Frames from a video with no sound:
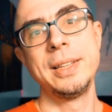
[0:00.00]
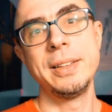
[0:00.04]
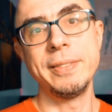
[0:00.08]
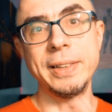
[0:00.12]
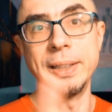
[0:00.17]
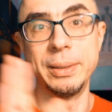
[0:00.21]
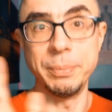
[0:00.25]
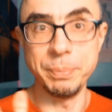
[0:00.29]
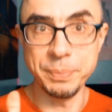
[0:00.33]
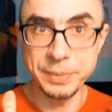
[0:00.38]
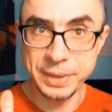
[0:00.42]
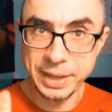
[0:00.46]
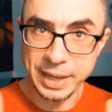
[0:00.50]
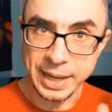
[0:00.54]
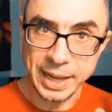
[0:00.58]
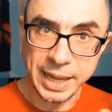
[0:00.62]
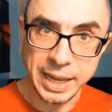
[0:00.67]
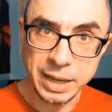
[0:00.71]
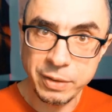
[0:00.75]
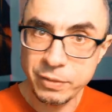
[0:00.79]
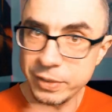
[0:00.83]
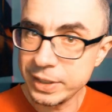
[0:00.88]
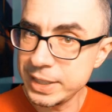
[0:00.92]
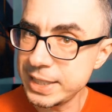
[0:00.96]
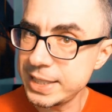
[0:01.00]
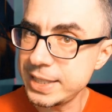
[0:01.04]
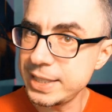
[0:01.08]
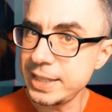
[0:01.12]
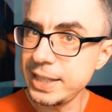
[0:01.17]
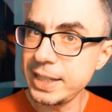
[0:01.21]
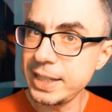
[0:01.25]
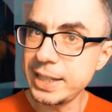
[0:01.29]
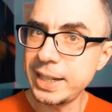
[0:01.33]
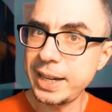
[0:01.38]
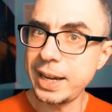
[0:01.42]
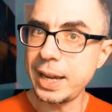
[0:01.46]
Well,
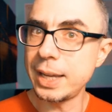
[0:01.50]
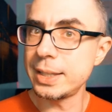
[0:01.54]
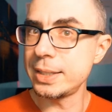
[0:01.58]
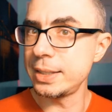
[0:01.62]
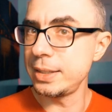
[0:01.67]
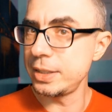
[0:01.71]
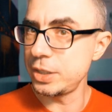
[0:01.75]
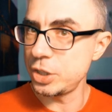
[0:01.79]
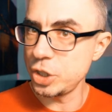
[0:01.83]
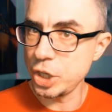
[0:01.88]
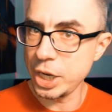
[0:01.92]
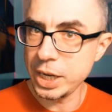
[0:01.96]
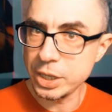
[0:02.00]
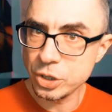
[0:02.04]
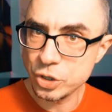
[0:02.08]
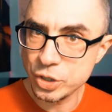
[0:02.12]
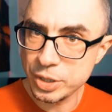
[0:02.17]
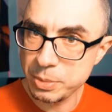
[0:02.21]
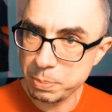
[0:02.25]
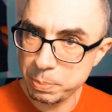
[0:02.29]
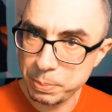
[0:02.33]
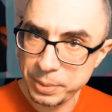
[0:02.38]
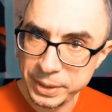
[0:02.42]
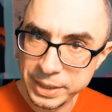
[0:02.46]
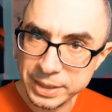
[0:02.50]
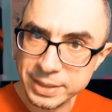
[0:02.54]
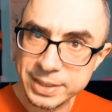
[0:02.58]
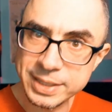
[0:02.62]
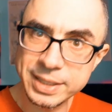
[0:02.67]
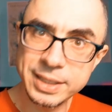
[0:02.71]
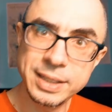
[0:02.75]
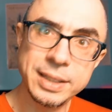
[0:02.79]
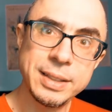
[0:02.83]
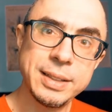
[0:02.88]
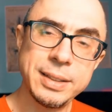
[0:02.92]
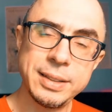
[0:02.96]
A1C hasn't changed a bit,
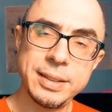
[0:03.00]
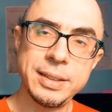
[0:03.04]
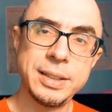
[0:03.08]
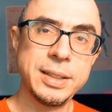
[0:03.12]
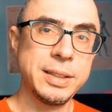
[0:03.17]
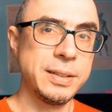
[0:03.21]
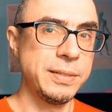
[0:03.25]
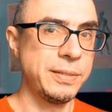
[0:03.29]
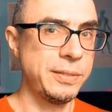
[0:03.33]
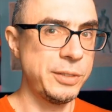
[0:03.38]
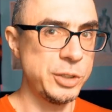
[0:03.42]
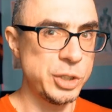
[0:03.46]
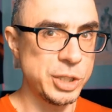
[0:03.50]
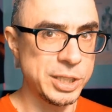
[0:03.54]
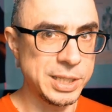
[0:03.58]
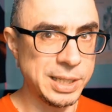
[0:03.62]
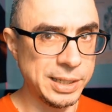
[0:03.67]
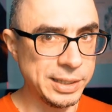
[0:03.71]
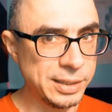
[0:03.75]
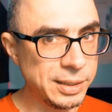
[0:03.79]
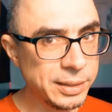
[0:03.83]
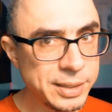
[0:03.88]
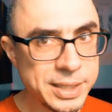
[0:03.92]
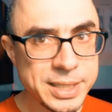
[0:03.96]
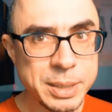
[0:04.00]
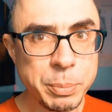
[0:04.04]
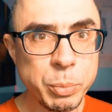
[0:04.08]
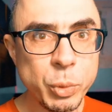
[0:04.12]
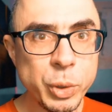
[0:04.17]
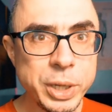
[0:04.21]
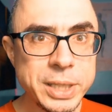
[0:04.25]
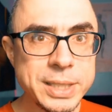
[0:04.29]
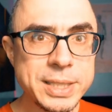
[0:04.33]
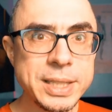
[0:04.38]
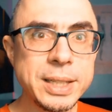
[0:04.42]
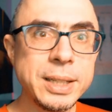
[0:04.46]
which is a little
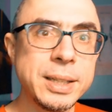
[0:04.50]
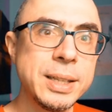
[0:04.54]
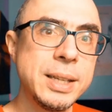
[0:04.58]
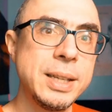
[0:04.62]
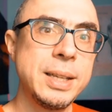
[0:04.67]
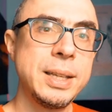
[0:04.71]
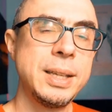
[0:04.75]
disappointing.